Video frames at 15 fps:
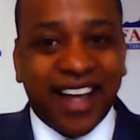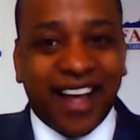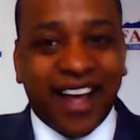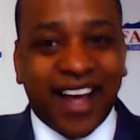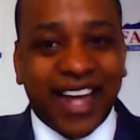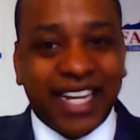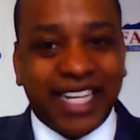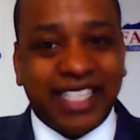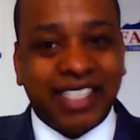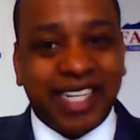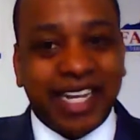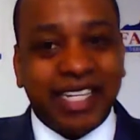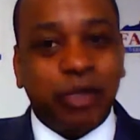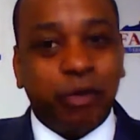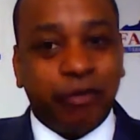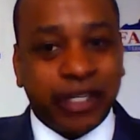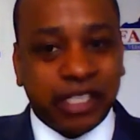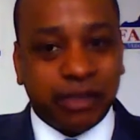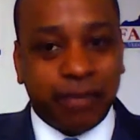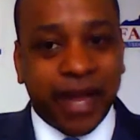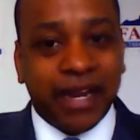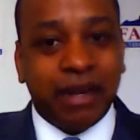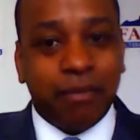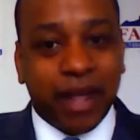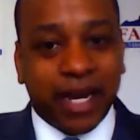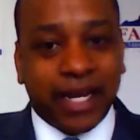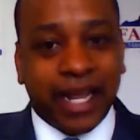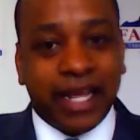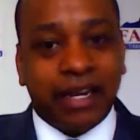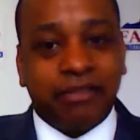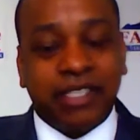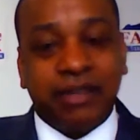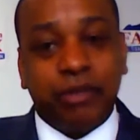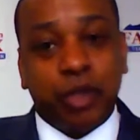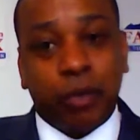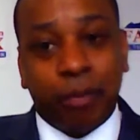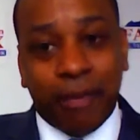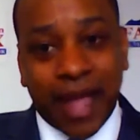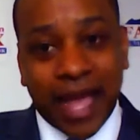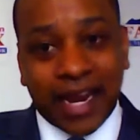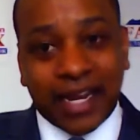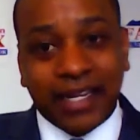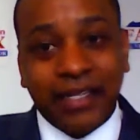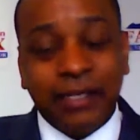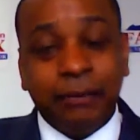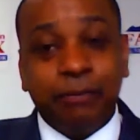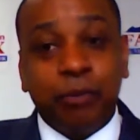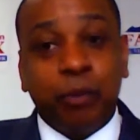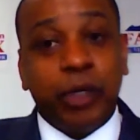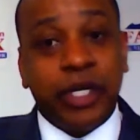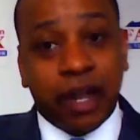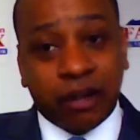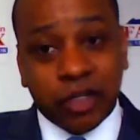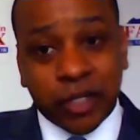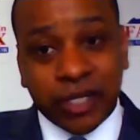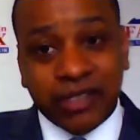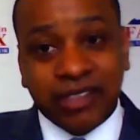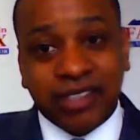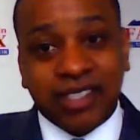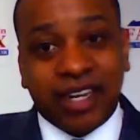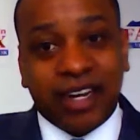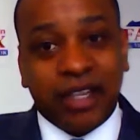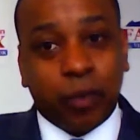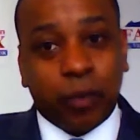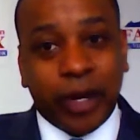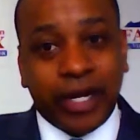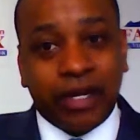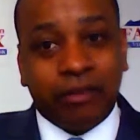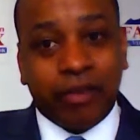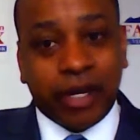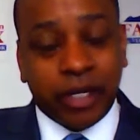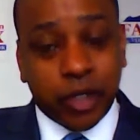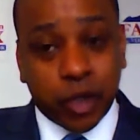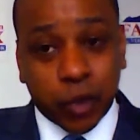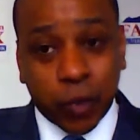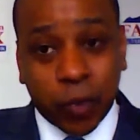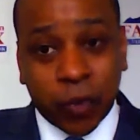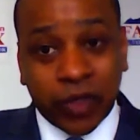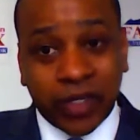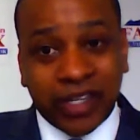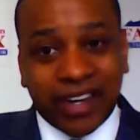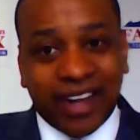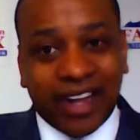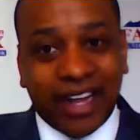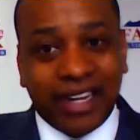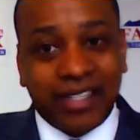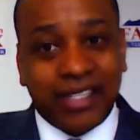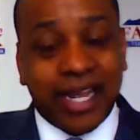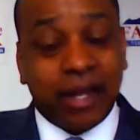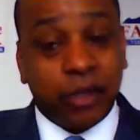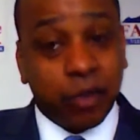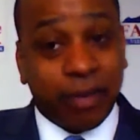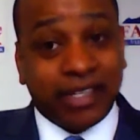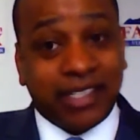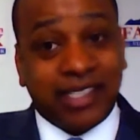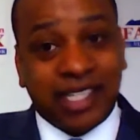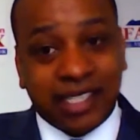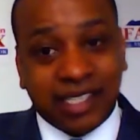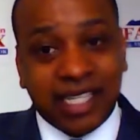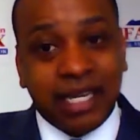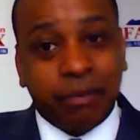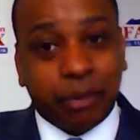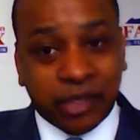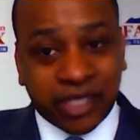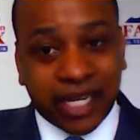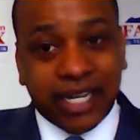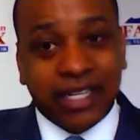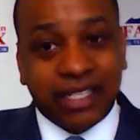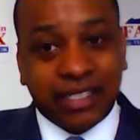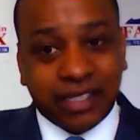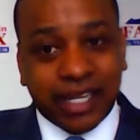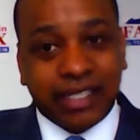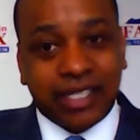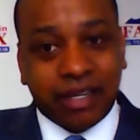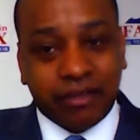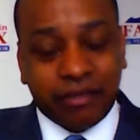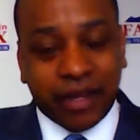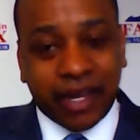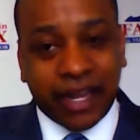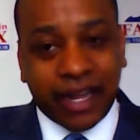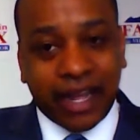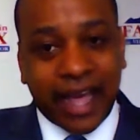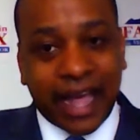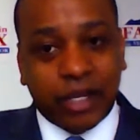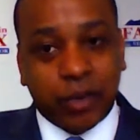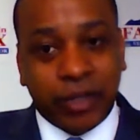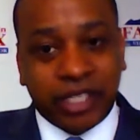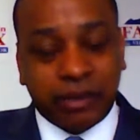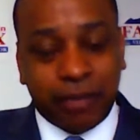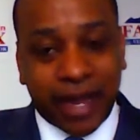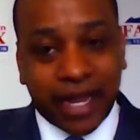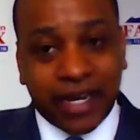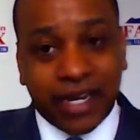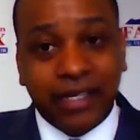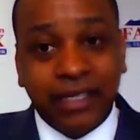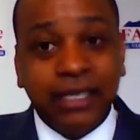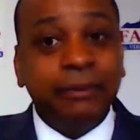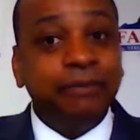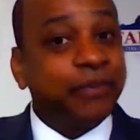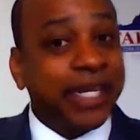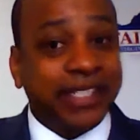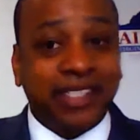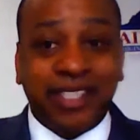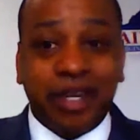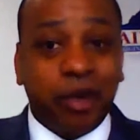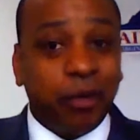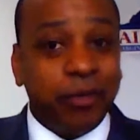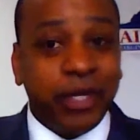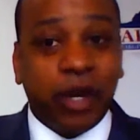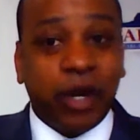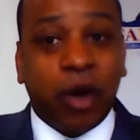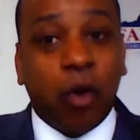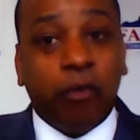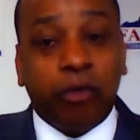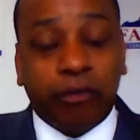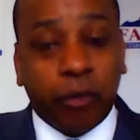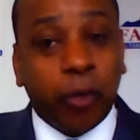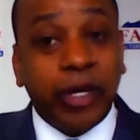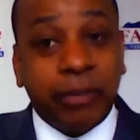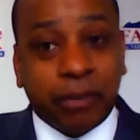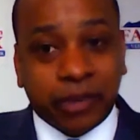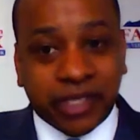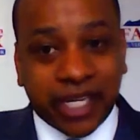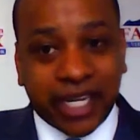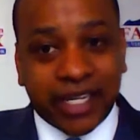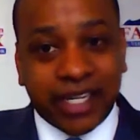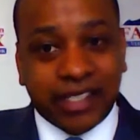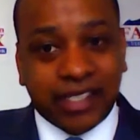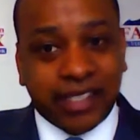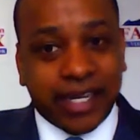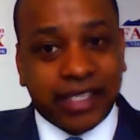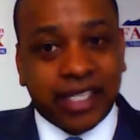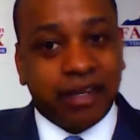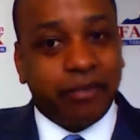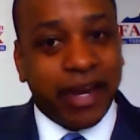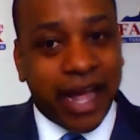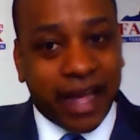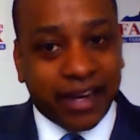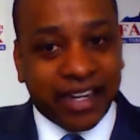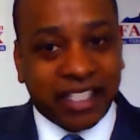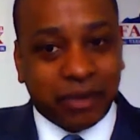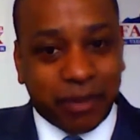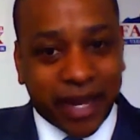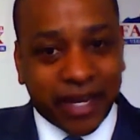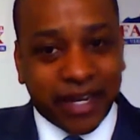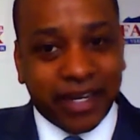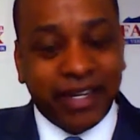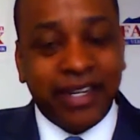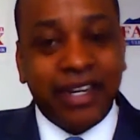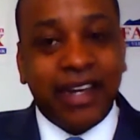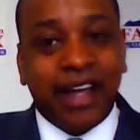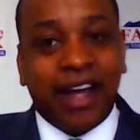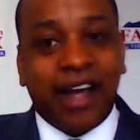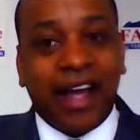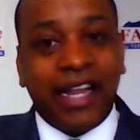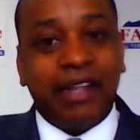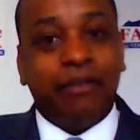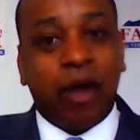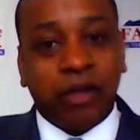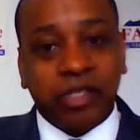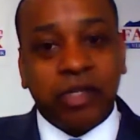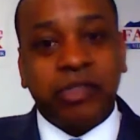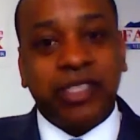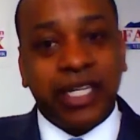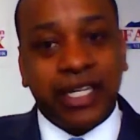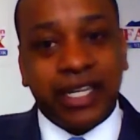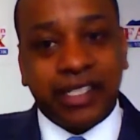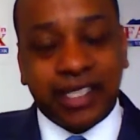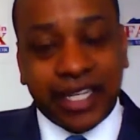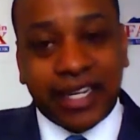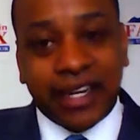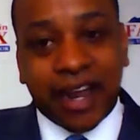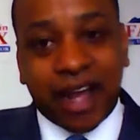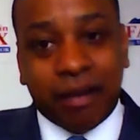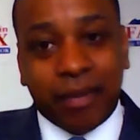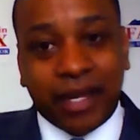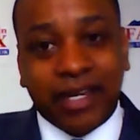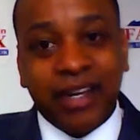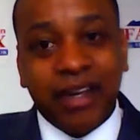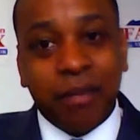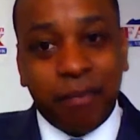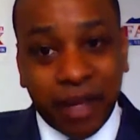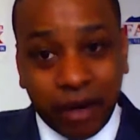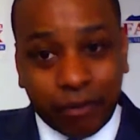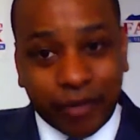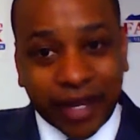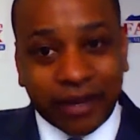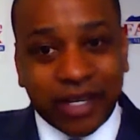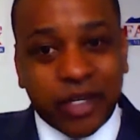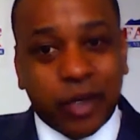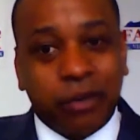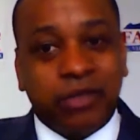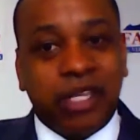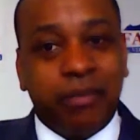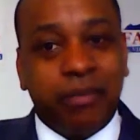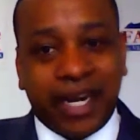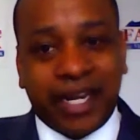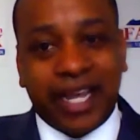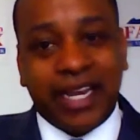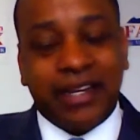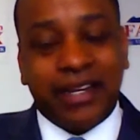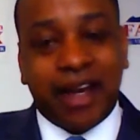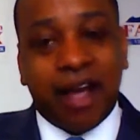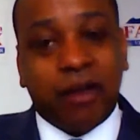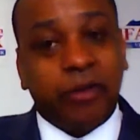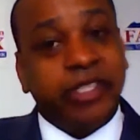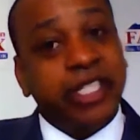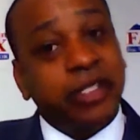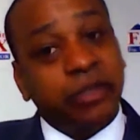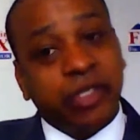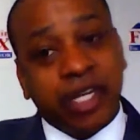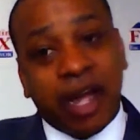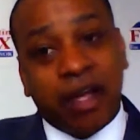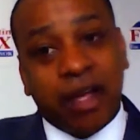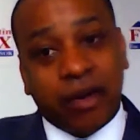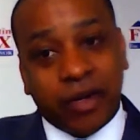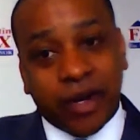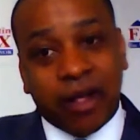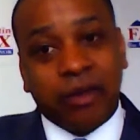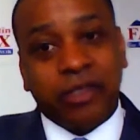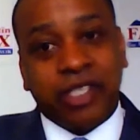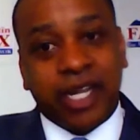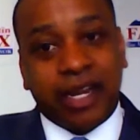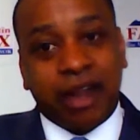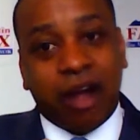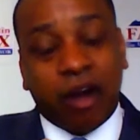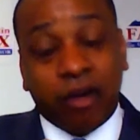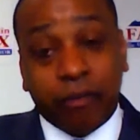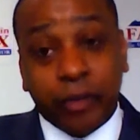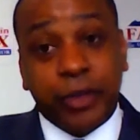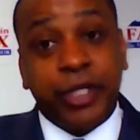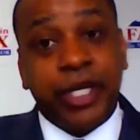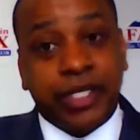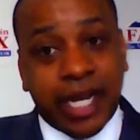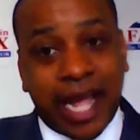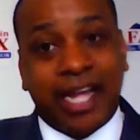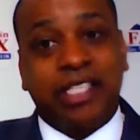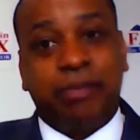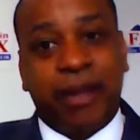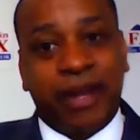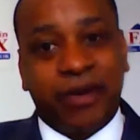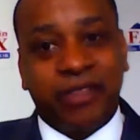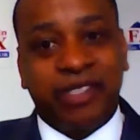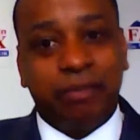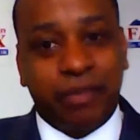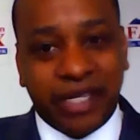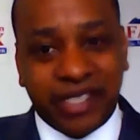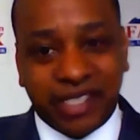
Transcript: And the states who have expanded Medicaid have seen dramatic reductions in the rate of uninsured, down to about 16%. The states that have actually expanded, it's still over 40% in states that have not expanded. And they've also seen this economic benefit in terms of the Medicaid dollars. These are dollars that our Virginia taxpayers.